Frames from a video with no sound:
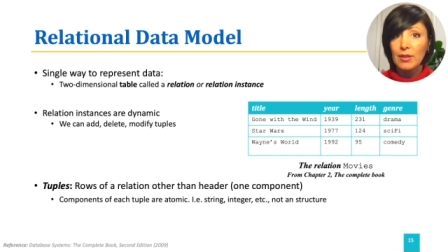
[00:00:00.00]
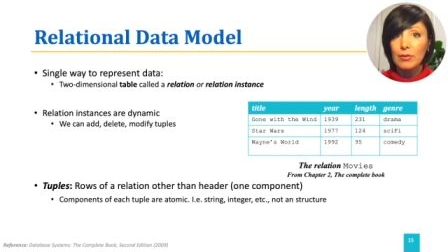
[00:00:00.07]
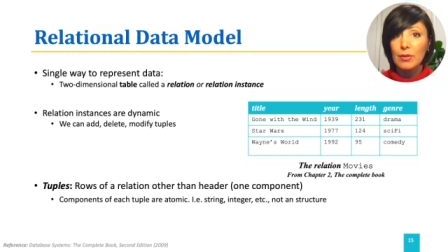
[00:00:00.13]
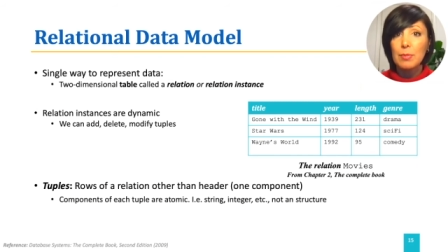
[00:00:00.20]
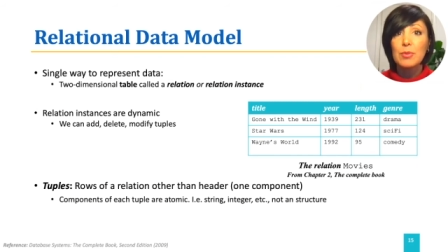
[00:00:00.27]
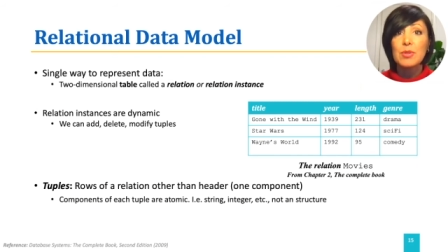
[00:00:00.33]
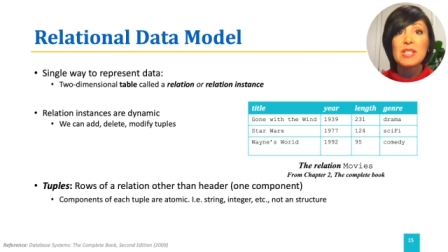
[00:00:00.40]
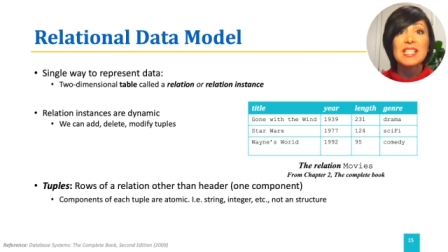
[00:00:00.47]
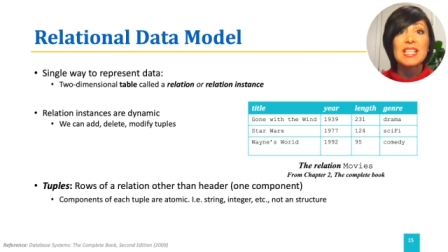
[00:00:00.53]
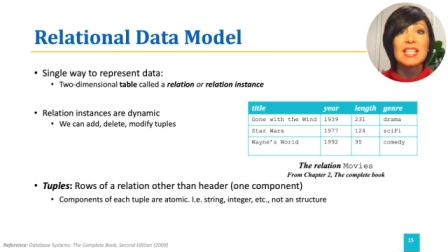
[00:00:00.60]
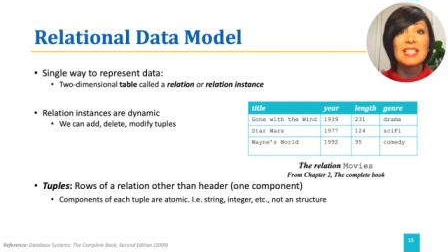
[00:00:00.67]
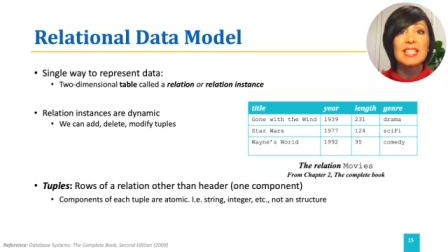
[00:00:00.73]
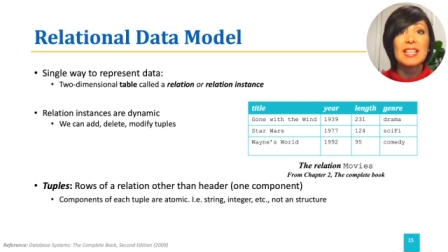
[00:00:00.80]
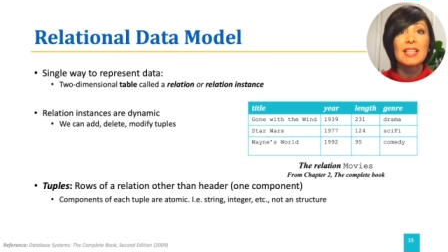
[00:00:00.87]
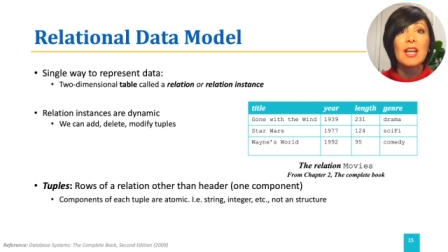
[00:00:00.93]

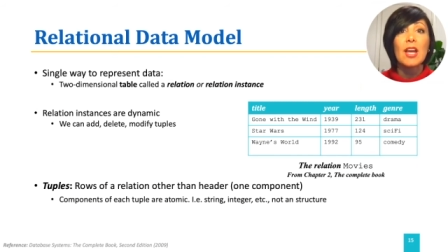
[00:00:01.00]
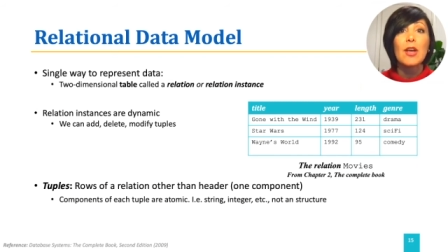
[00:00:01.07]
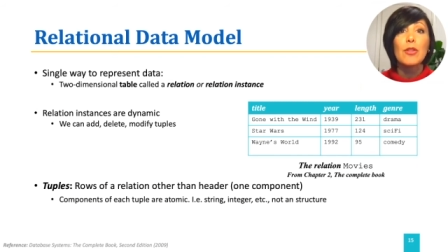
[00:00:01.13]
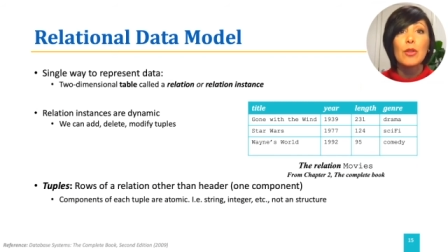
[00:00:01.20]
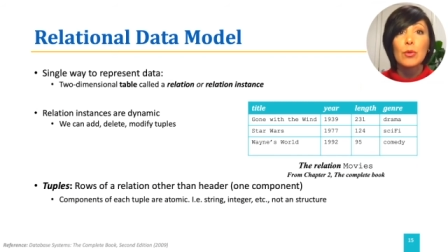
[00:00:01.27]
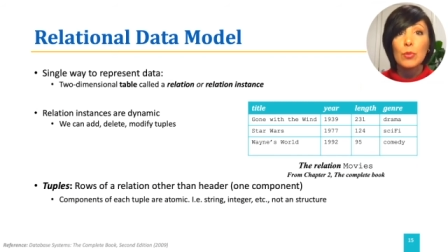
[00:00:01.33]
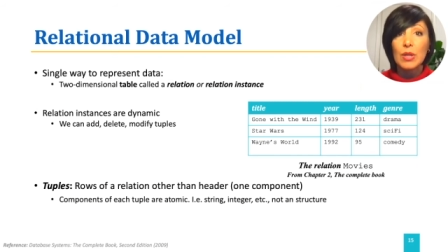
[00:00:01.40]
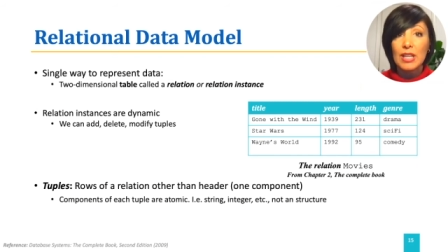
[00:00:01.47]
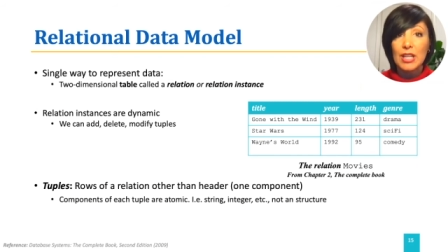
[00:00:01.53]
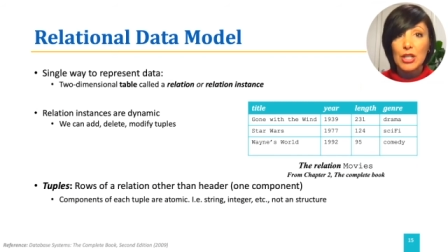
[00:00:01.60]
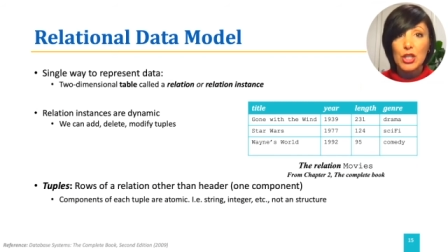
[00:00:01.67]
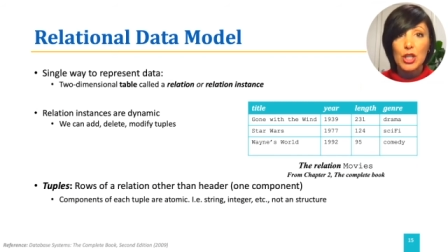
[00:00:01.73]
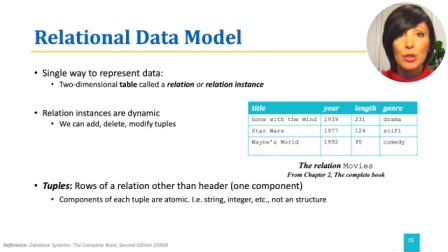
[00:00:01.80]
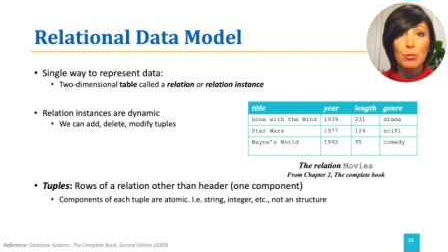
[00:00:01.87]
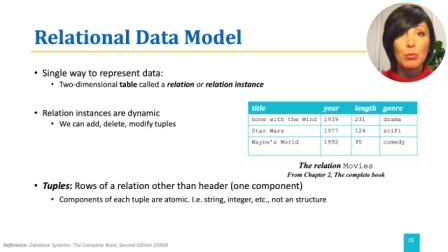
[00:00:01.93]
representing the
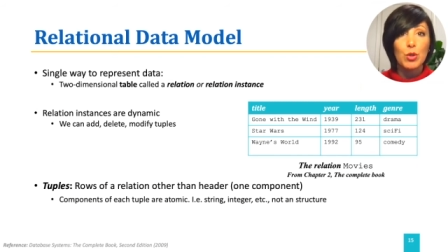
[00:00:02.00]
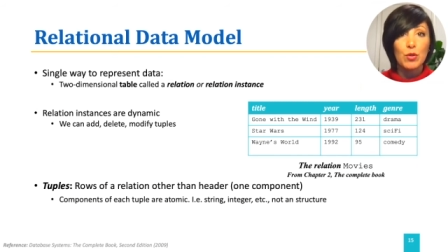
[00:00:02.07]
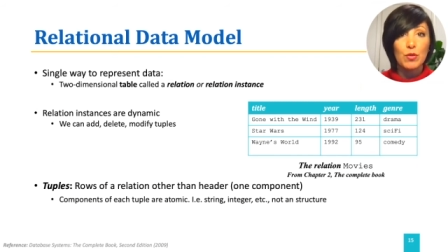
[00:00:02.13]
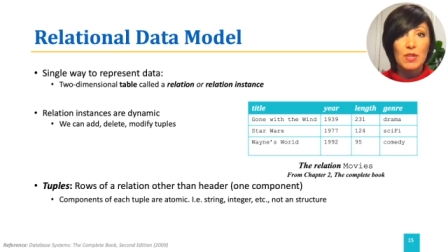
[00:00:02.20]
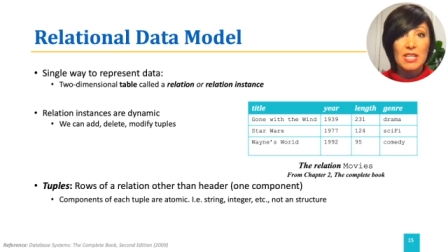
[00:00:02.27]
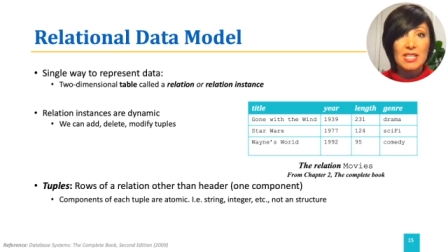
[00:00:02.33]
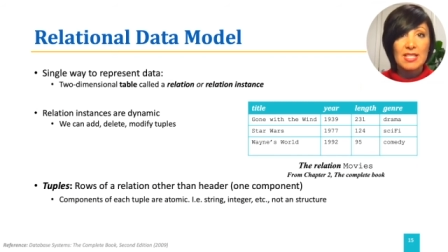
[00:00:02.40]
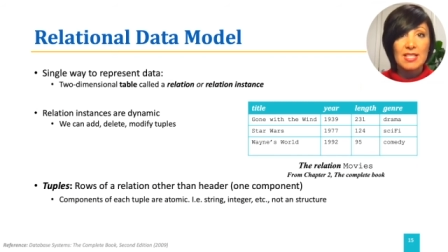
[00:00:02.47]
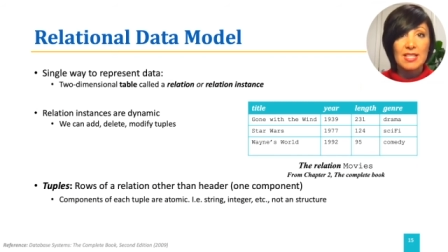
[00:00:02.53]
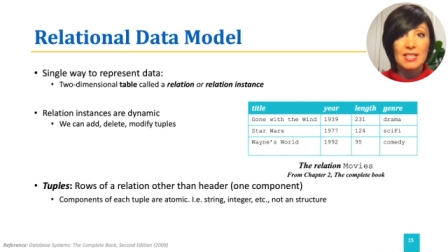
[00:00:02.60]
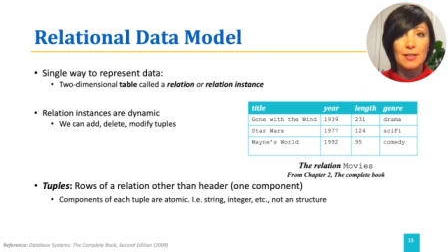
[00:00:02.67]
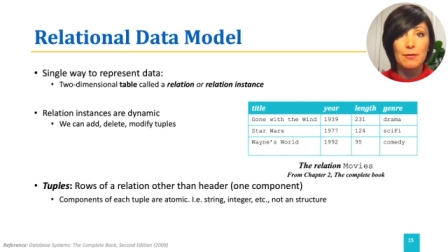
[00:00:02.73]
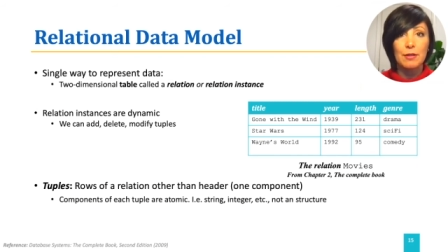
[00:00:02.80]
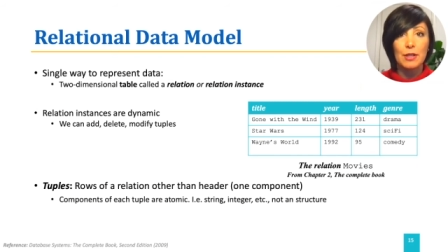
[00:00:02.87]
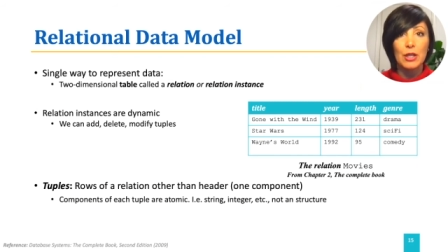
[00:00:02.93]
relation movies in
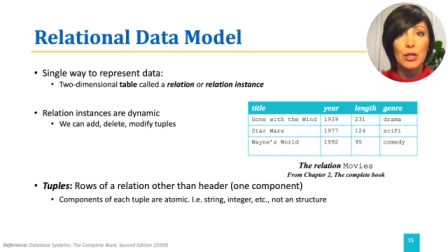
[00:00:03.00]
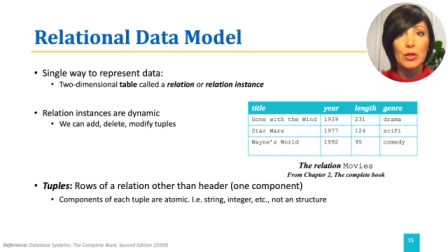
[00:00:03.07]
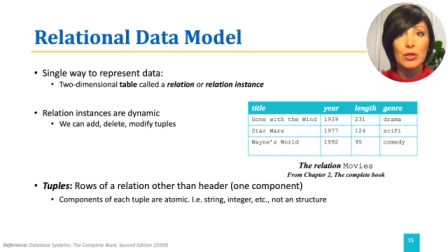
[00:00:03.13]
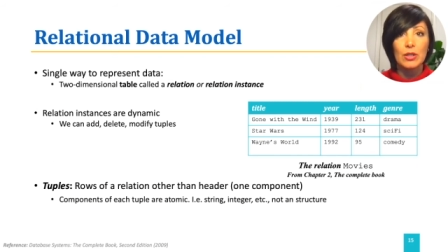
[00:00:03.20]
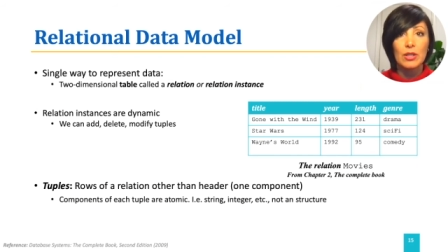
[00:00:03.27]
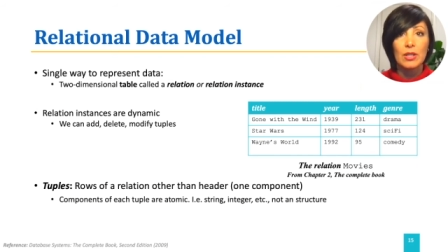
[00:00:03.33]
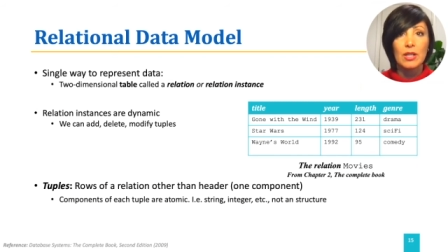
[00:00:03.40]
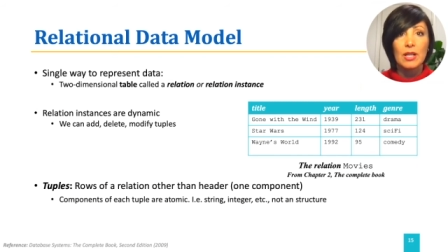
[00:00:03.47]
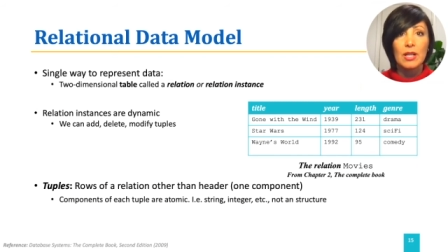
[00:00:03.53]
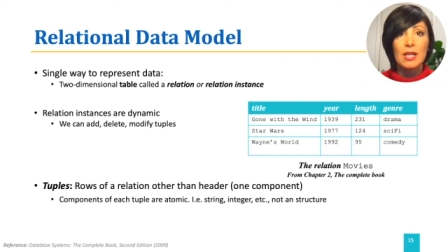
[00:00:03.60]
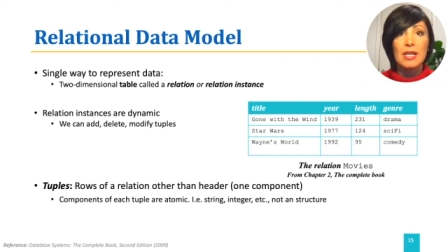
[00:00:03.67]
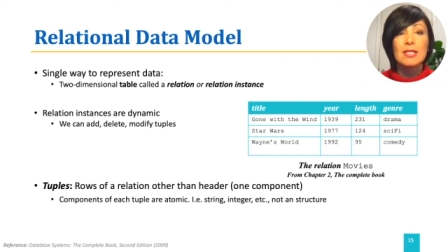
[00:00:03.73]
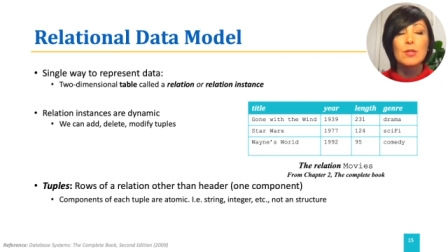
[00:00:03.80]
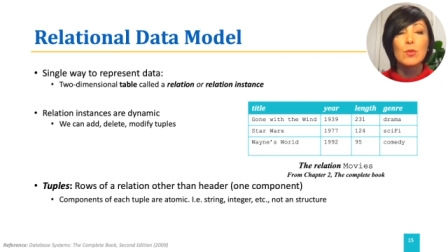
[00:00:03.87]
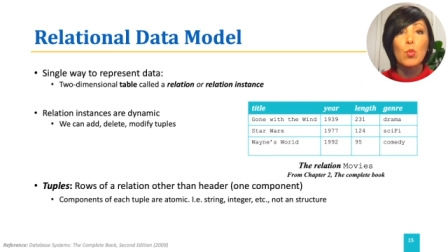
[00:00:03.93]
the figure
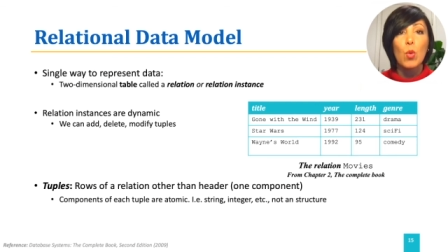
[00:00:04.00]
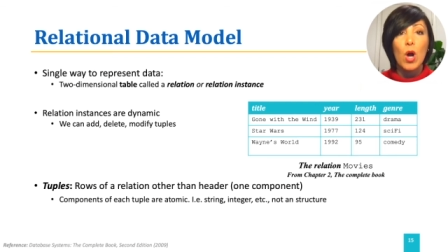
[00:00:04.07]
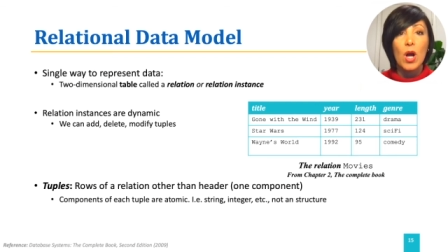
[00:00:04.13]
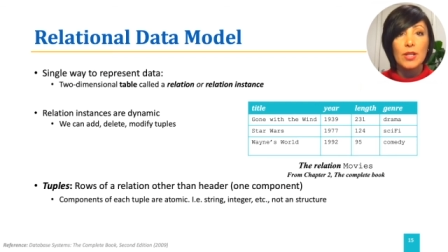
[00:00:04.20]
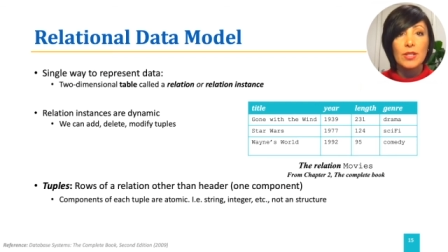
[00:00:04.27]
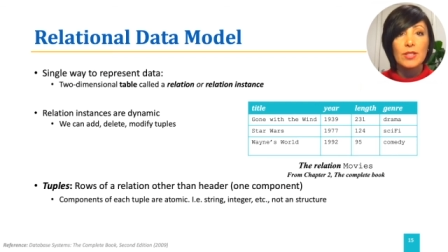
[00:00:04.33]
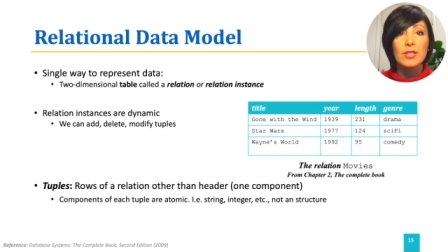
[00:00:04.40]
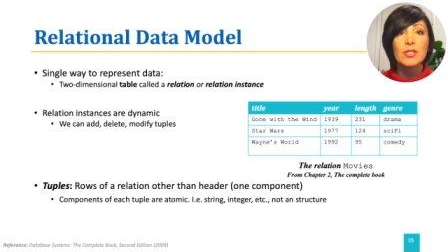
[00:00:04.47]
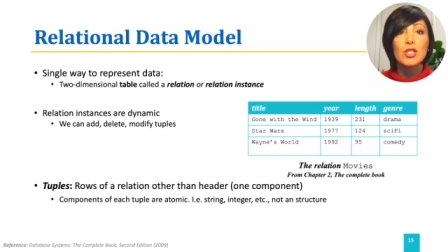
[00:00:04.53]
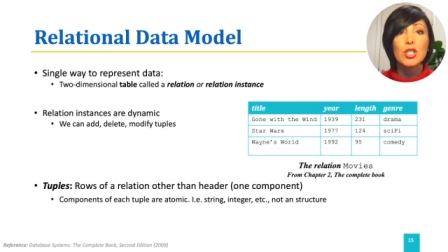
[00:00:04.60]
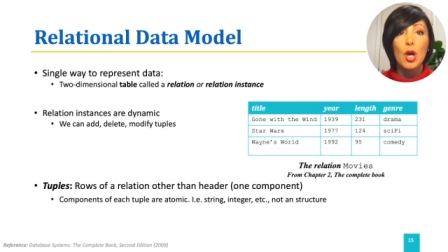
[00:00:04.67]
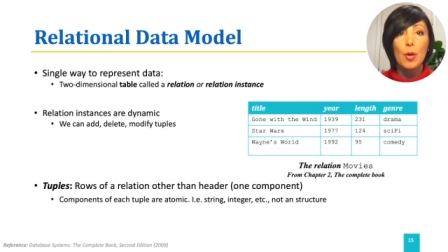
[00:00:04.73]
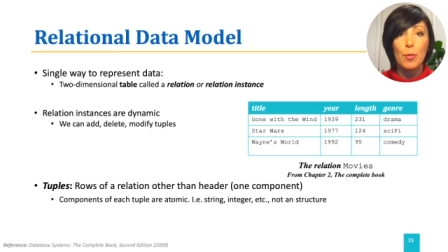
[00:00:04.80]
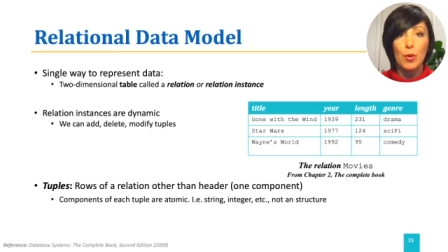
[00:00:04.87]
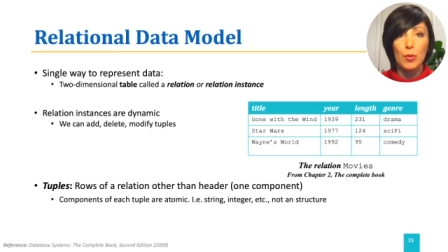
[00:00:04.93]
is one
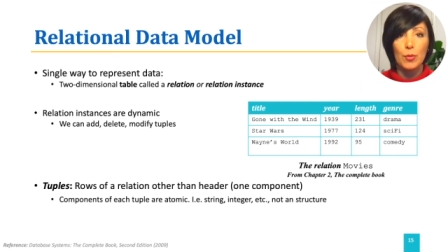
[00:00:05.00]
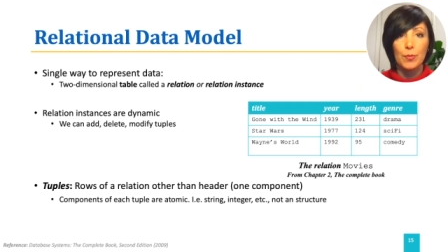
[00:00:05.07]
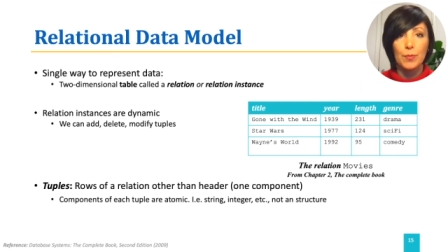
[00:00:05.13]
tuple.